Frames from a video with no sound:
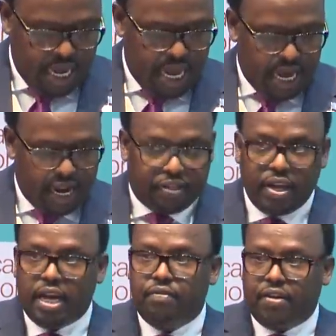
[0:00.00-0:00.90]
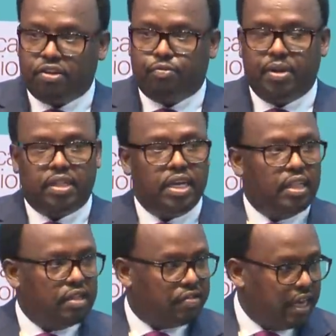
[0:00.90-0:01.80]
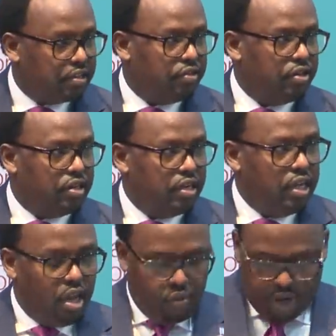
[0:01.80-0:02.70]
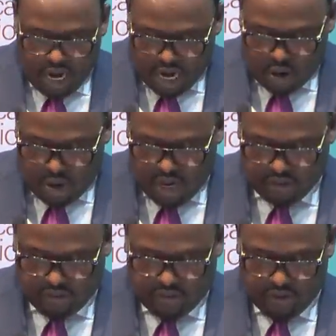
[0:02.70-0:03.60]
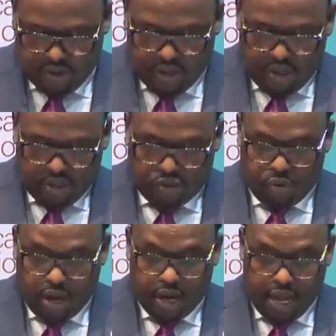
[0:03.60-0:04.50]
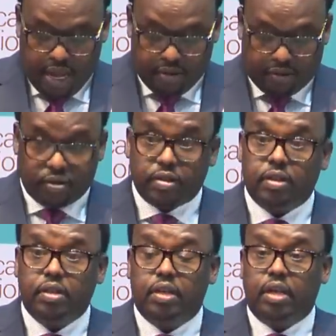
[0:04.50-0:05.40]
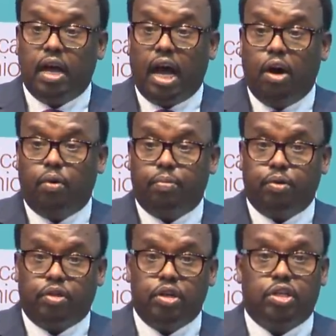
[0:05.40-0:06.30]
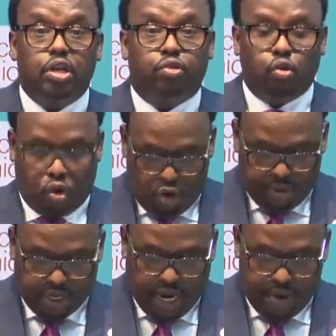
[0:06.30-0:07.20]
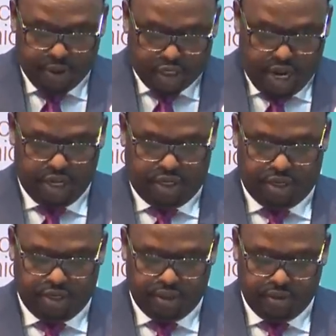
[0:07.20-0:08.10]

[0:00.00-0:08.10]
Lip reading: And I think investment in the sector would allow us to enhance our potential to cope with climate change.